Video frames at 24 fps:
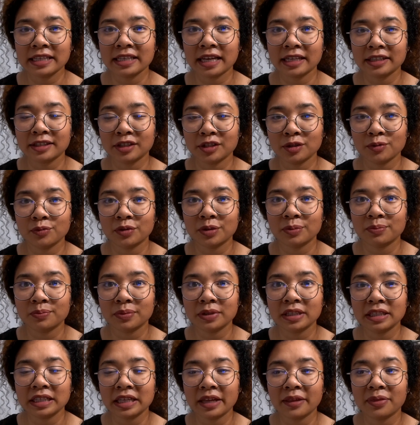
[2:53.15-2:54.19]
that he would
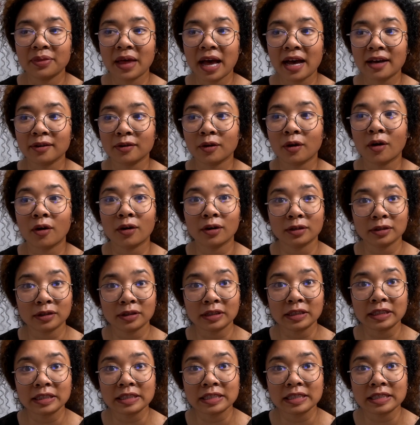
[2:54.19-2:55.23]
be that
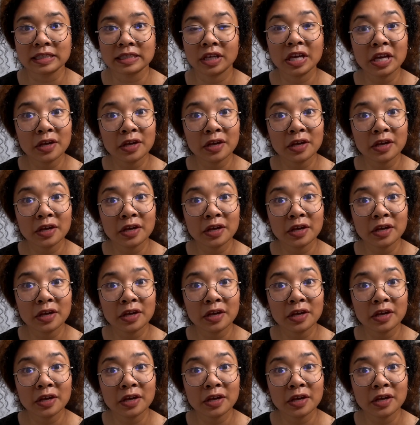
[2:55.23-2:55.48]
heartless